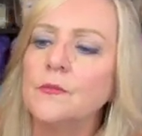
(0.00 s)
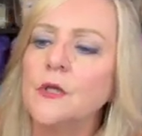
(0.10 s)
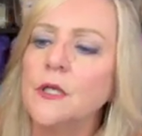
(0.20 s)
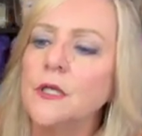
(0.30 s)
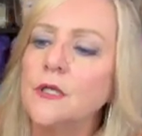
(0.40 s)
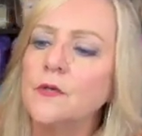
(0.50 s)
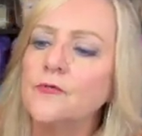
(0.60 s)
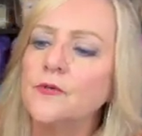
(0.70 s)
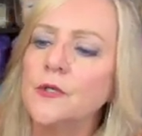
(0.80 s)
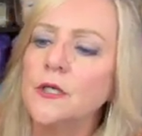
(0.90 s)
and
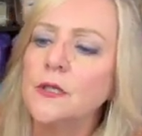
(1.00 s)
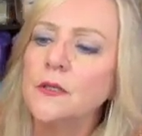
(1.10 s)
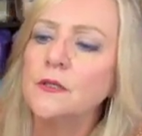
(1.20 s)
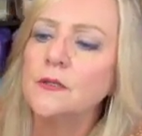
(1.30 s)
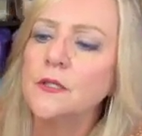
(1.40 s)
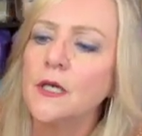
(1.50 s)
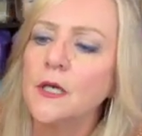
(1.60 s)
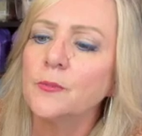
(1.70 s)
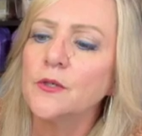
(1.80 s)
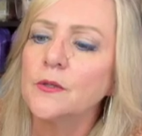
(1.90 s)
carefully
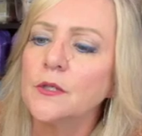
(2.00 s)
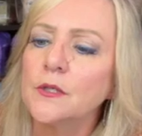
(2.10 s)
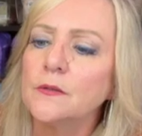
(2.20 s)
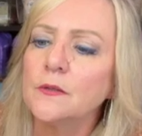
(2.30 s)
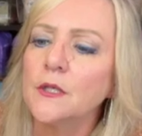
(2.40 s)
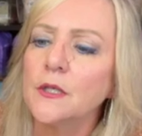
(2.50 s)
tap it on